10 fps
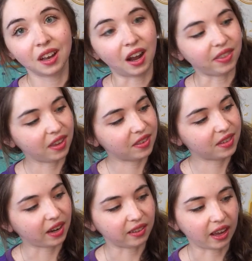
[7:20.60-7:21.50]
On the
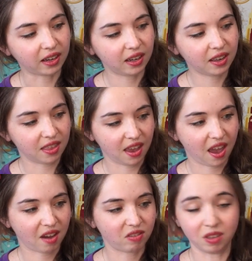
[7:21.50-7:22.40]
inside lining, they
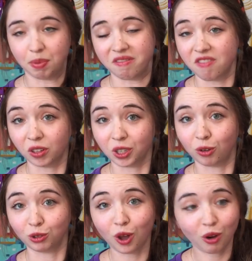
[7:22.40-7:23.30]
have the
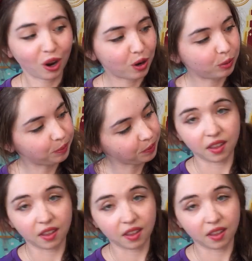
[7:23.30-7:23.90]
Pinfolio logo.